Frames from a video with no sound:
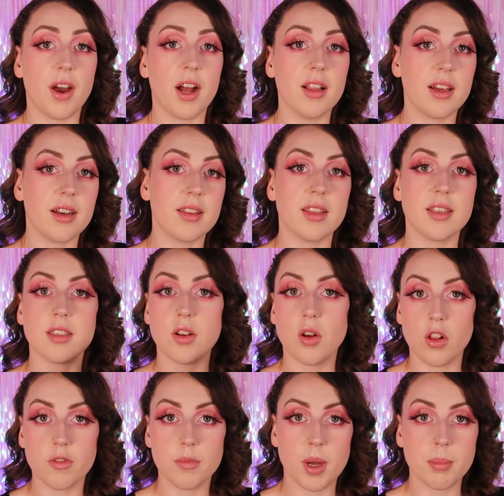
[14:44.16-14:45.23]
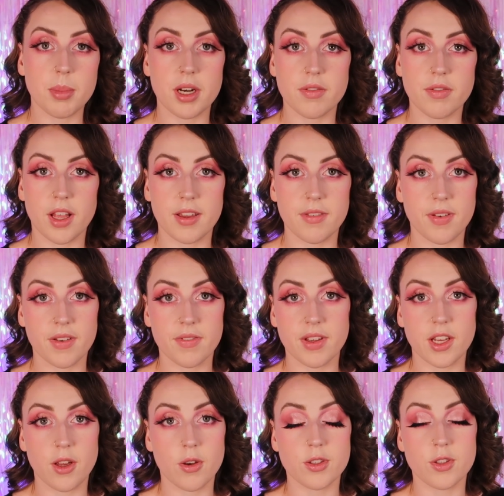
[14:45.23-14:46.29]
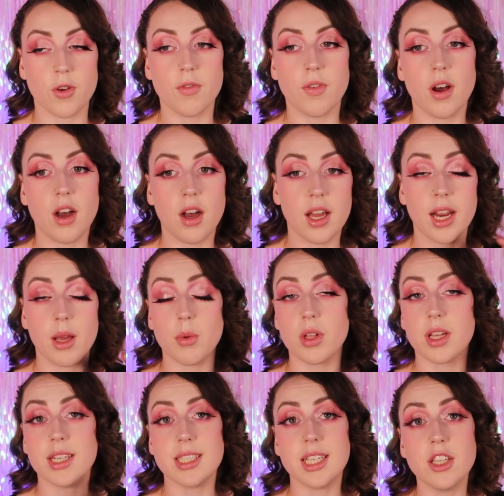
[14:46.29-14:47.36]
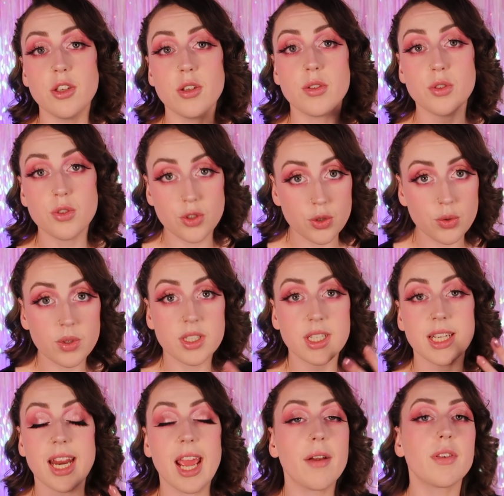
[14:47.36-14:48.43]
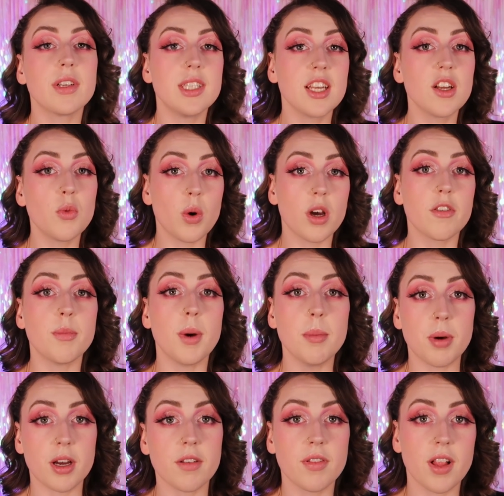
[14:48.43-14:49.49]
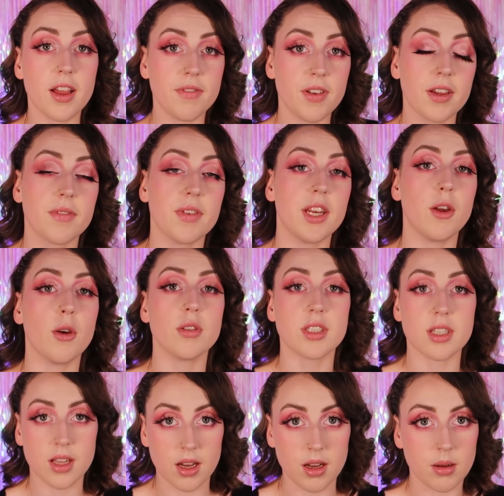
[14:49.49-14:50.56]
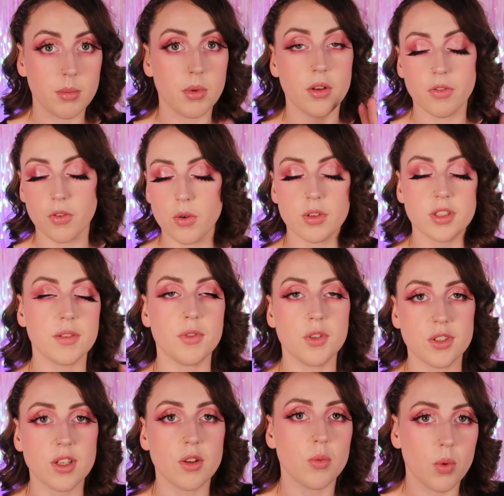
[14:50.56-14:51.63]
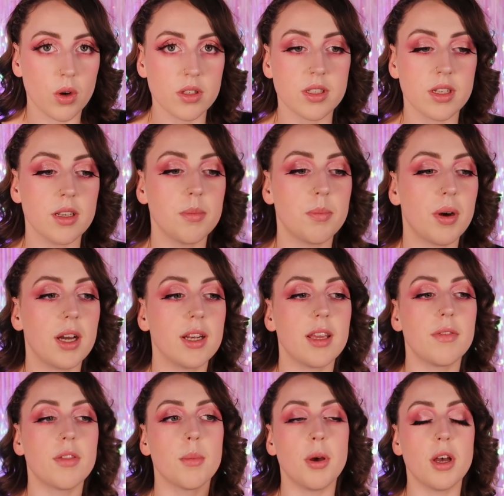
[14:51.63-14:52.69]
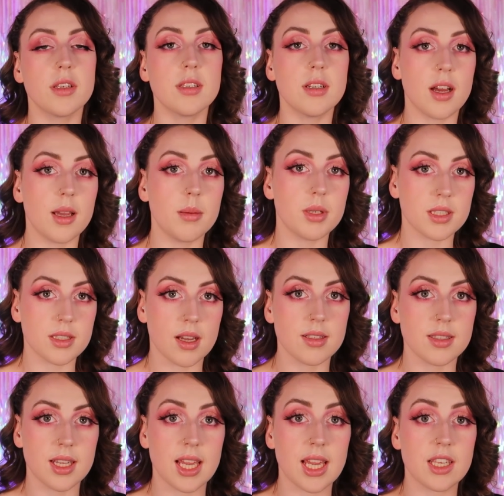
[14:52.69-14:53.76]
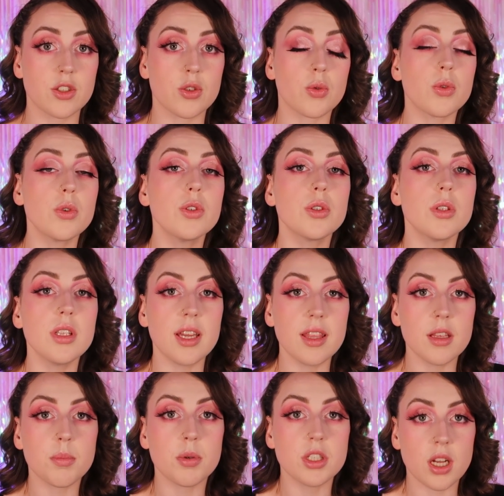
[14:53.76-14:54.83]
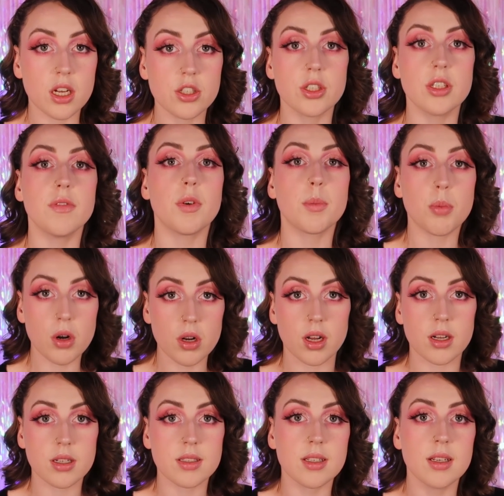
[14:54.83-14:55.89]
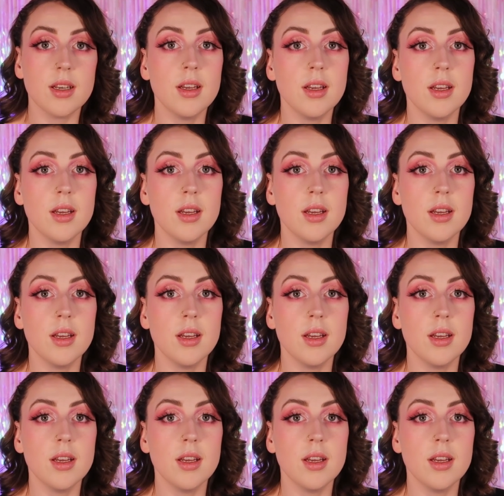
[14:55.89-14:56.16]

I've highlighted this in all of my butterfly effect videos so far, and I will continue to do it in every single one of my butterfly effect videos to come, of course if you still want it. But if the person I am discussing is crucial in the production of a product,